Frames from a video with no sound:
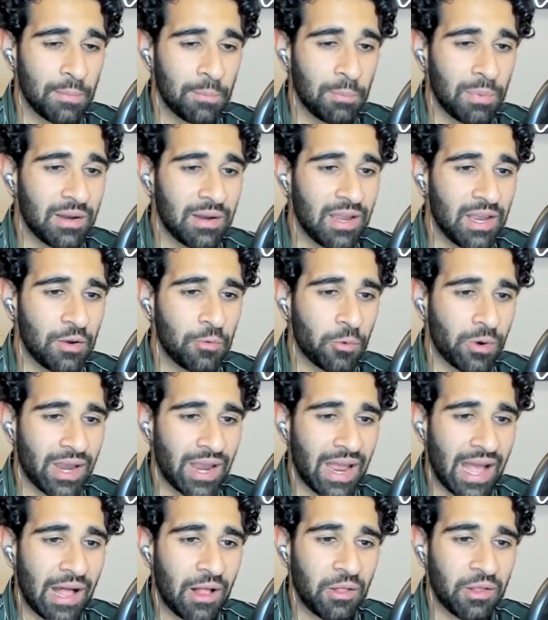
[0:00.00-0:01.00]
But in
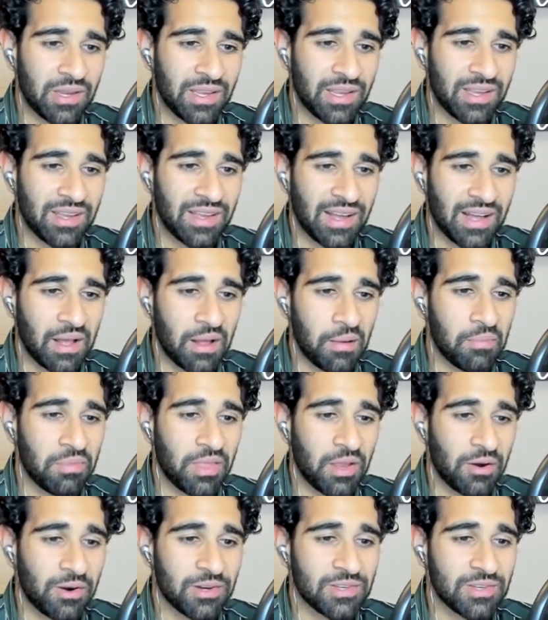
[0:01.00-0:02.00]
reality,
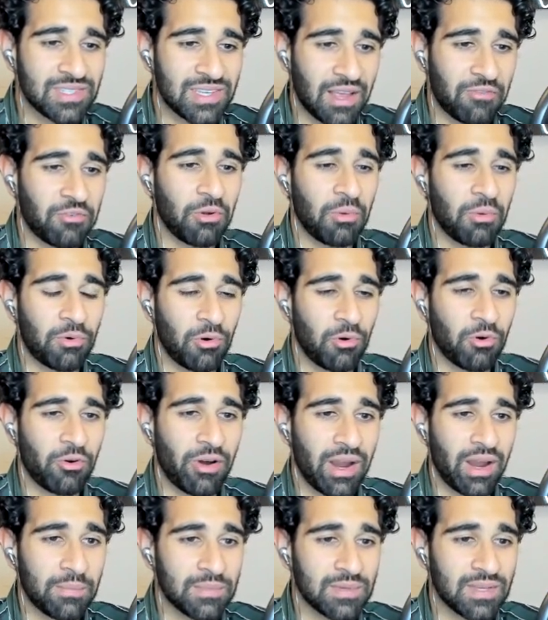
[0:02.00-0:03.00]
there are several
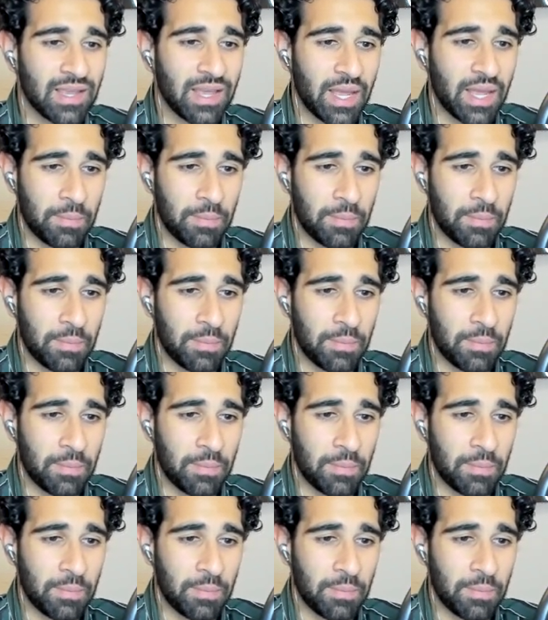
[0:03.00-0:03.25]
programs.